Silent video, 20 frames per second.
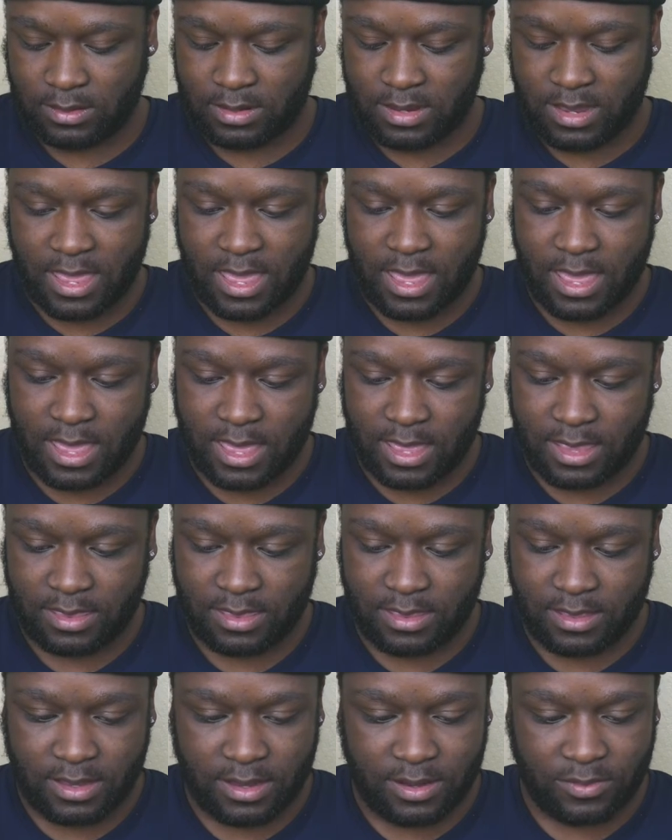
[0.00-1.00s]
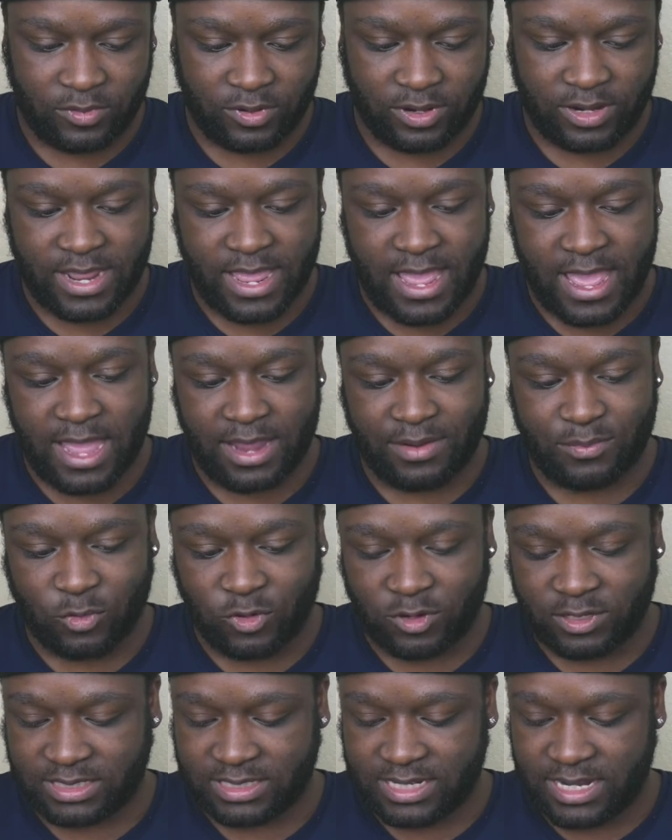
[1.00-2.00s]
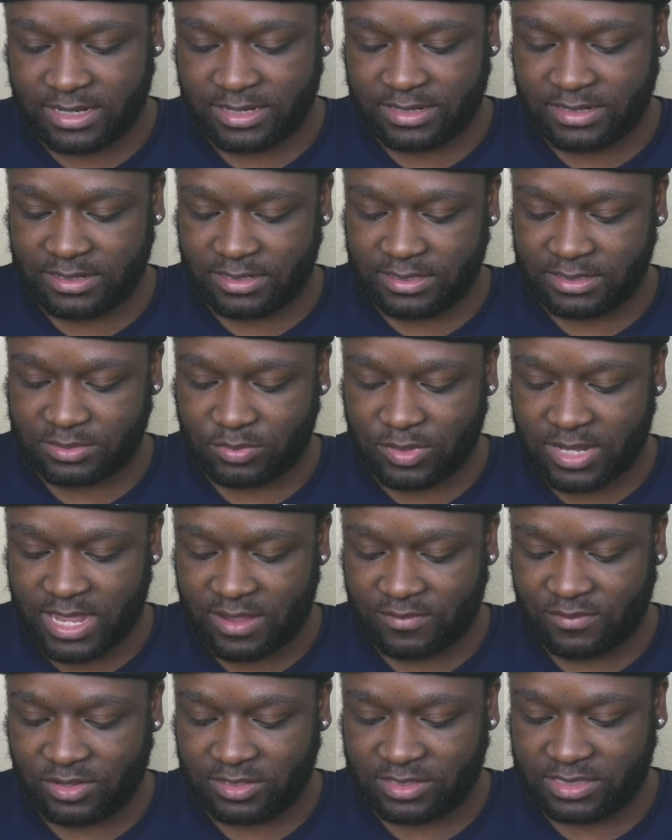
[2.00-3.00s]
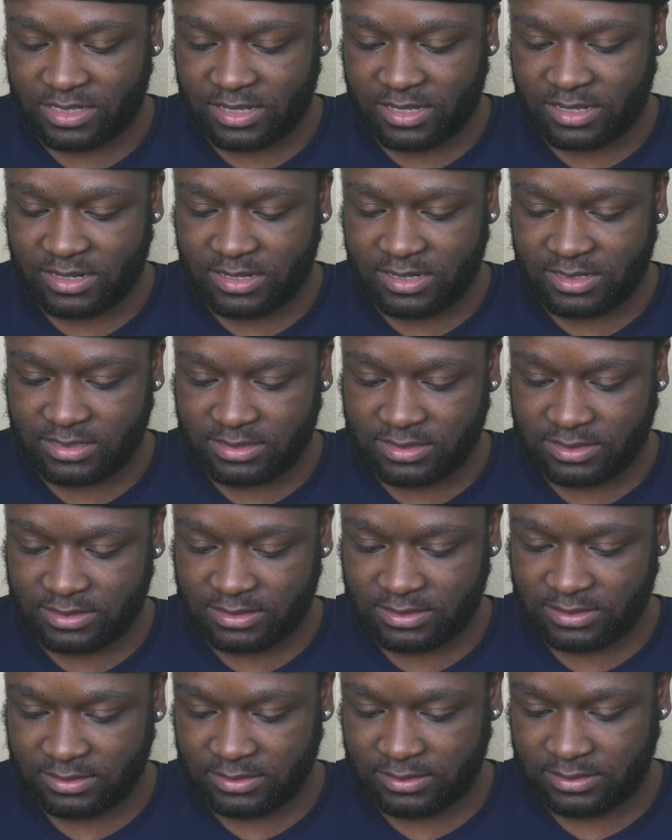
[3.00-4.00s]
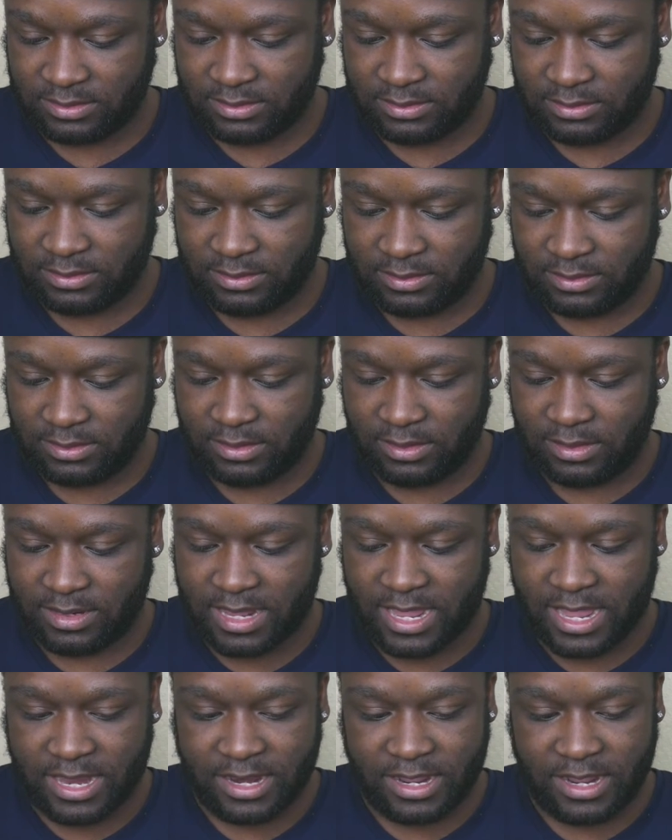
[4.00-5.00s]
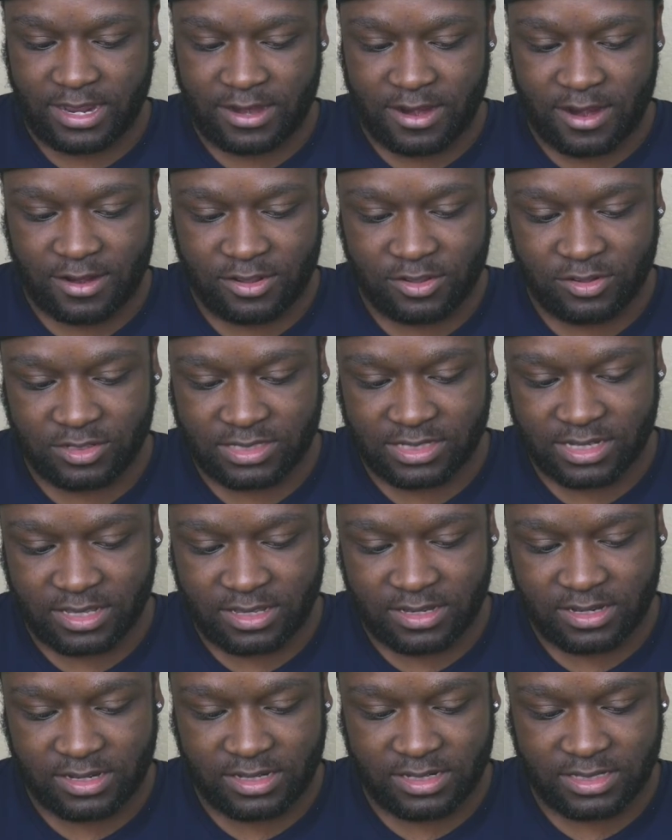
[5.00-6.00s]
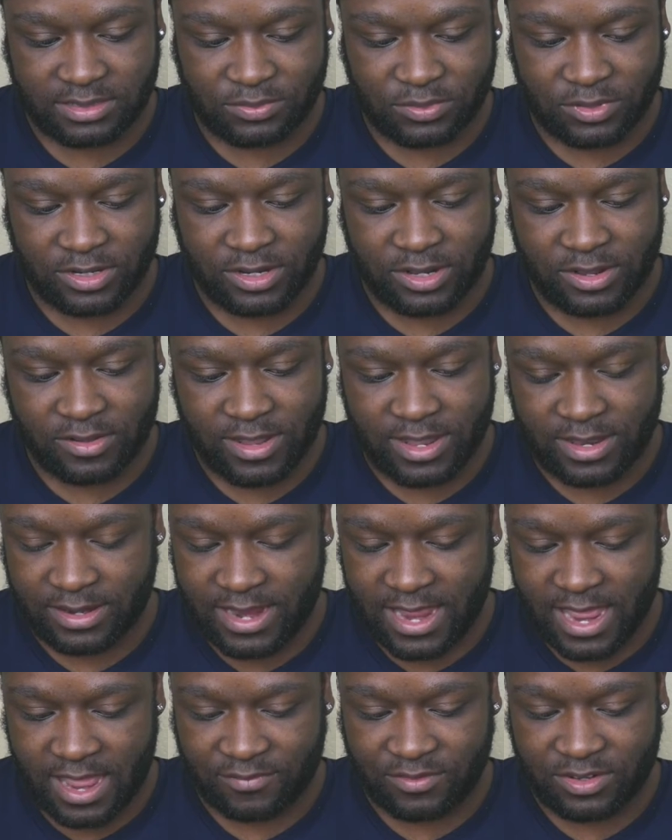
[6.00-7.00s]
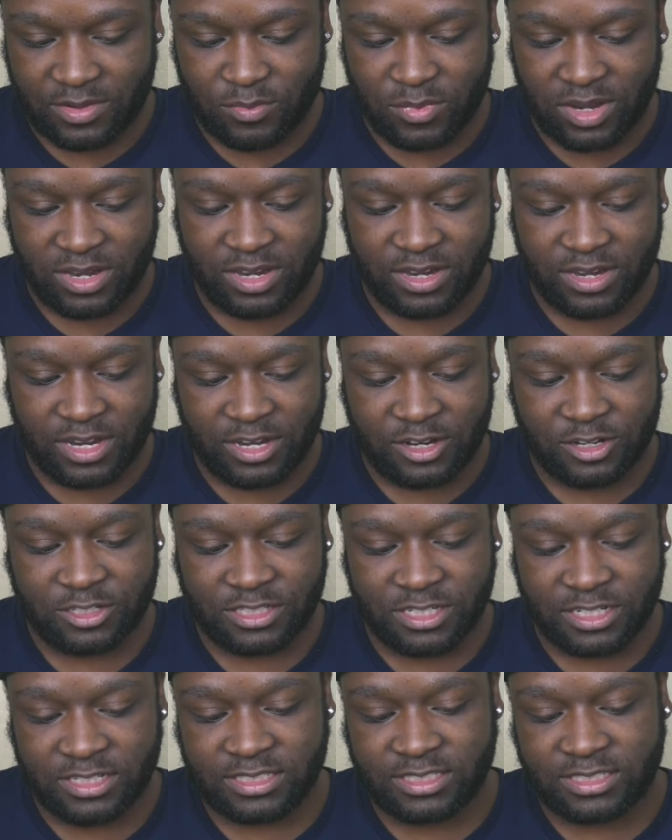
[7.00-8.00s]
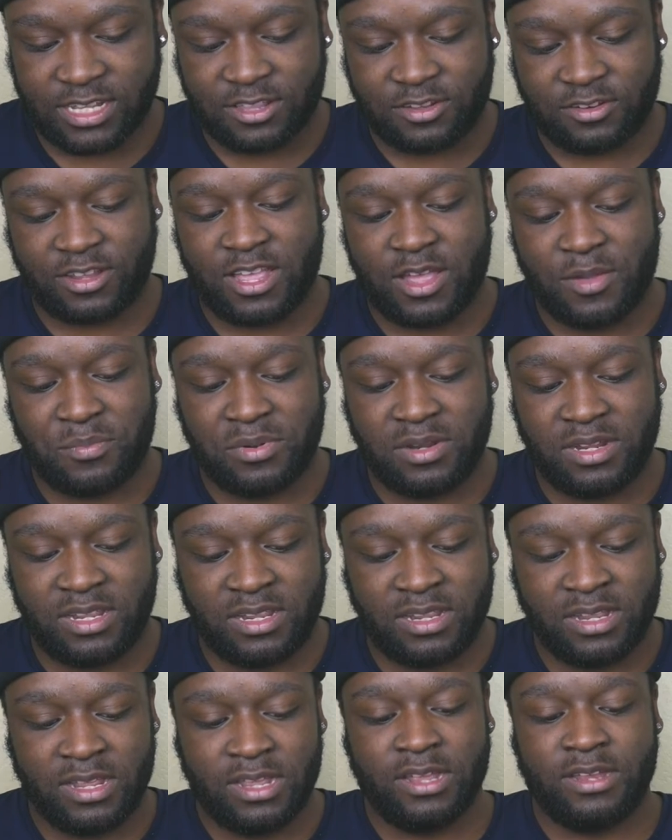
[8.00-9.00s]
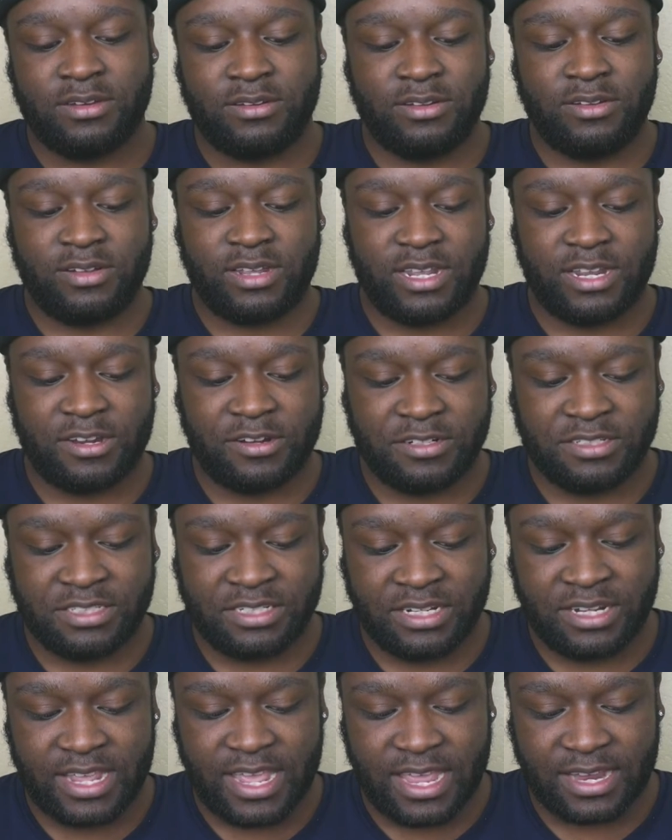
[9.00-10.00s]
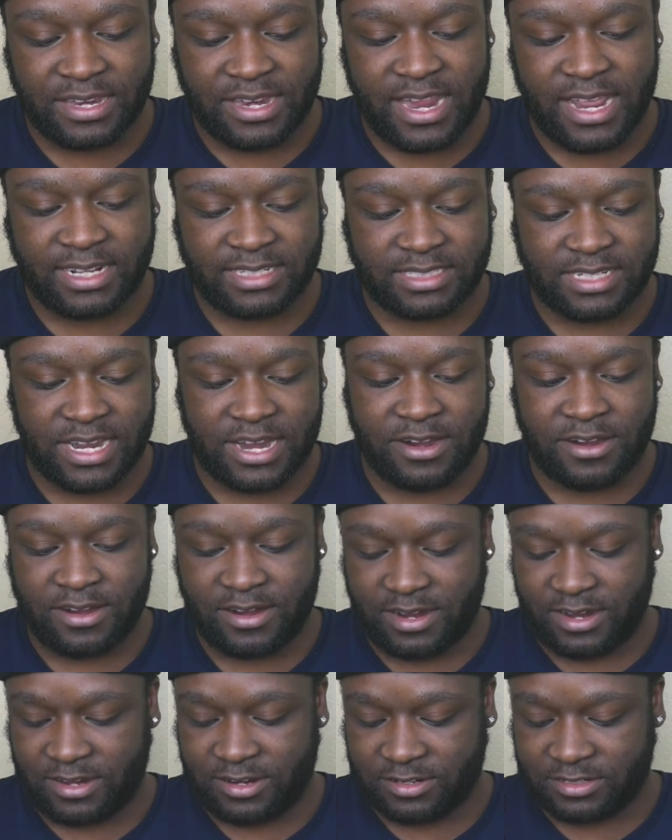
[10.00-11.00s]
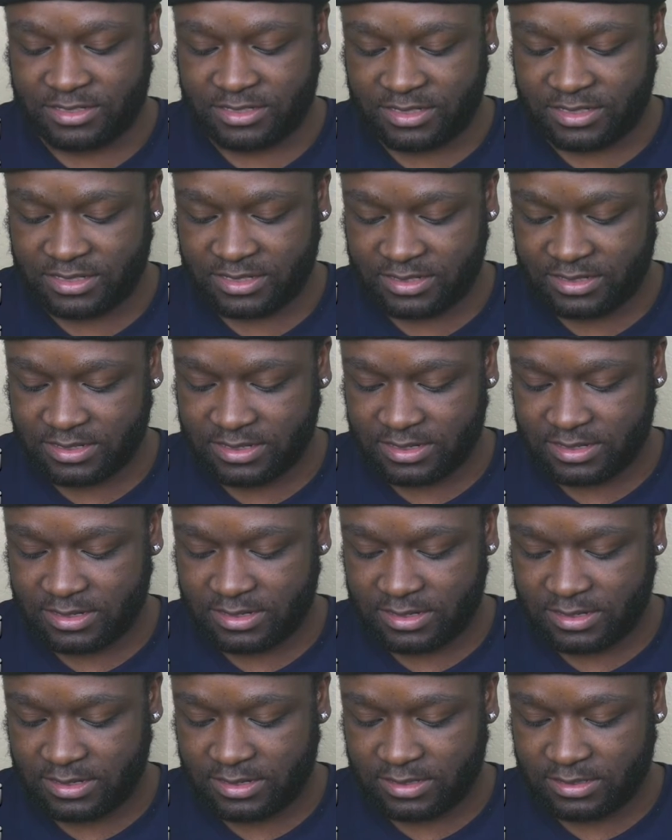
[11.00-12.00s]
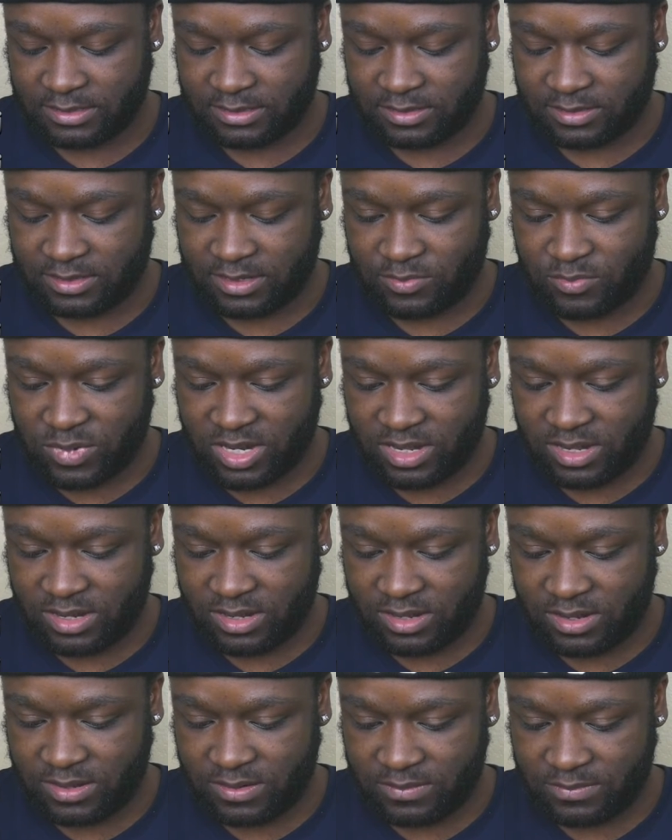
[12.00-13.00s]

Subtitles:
And then we're gonna add more sectors. We have utilities. And in our utilities, we're gonna go ahead and have Dominion Energy, Southern Company, Duke Energy, and Next Era Energy. So Dominion,